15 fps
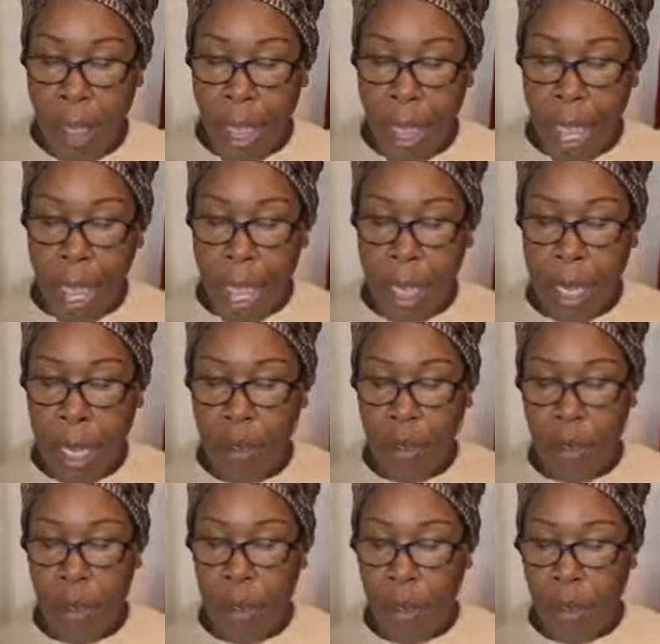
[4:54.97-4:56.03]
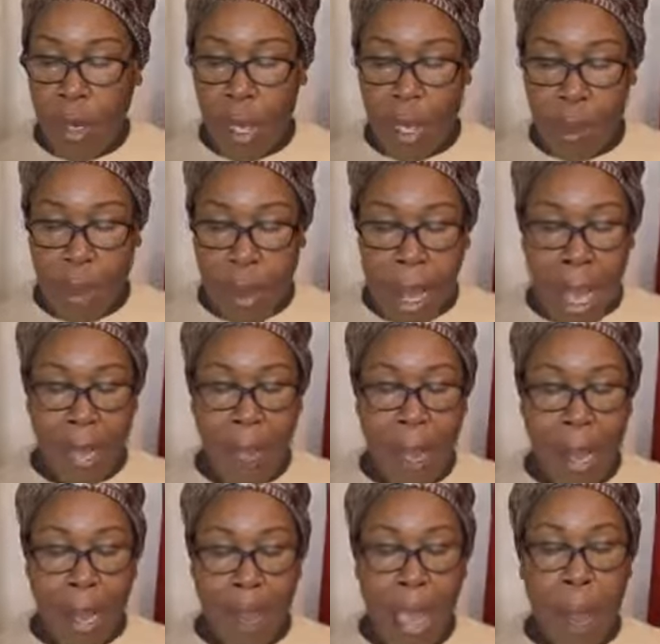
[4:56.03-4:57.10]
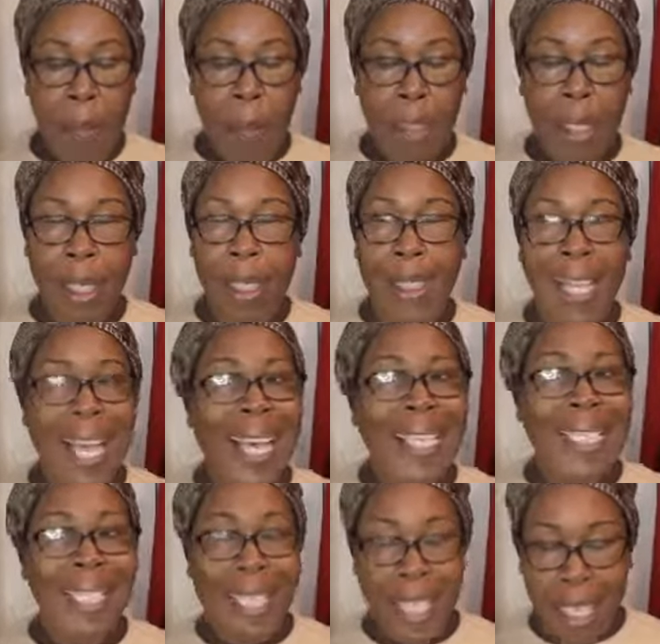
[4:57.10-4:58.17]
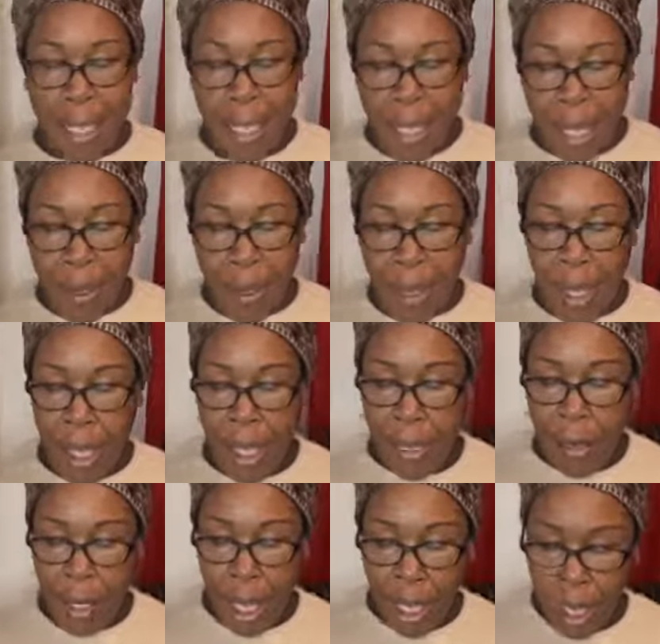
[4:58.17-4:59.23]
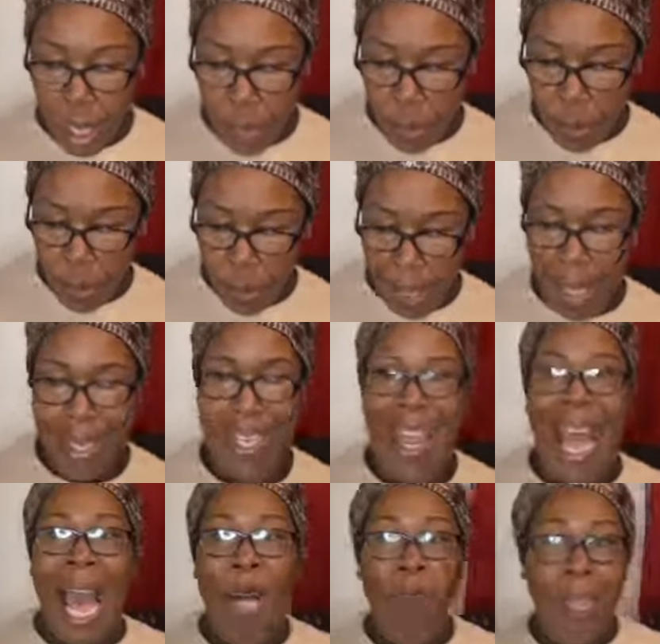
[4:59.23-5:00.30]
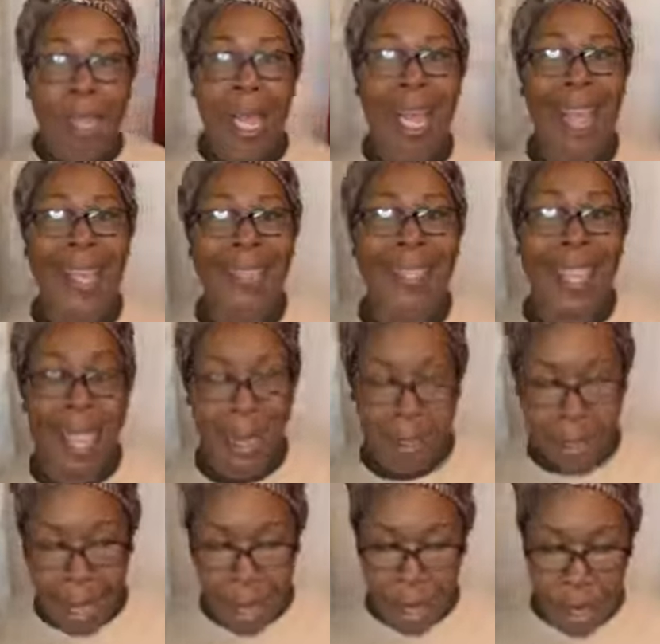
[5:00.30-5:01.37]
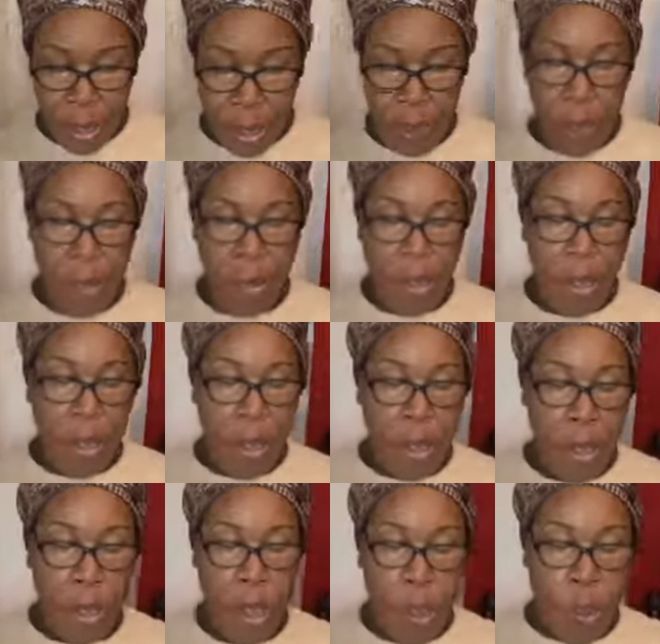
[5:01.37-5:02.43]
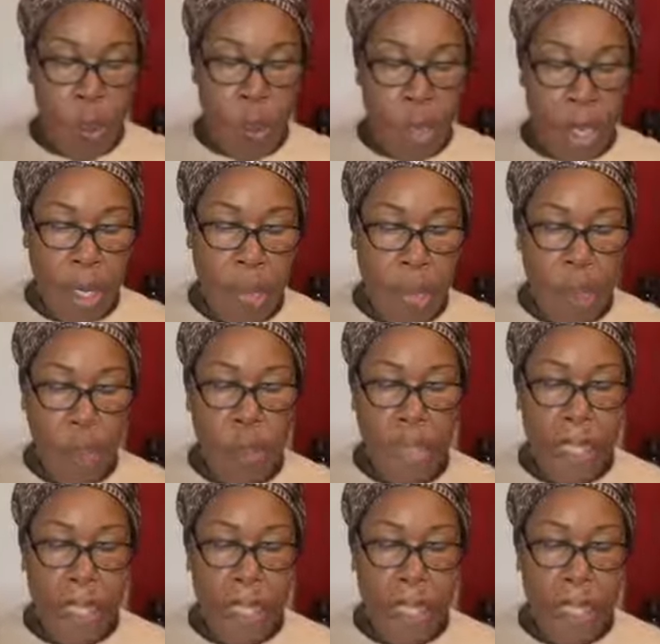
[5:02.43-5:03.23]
And if you do not abide by that particular agenda, then you will be an outcast, and then you are going to be one of those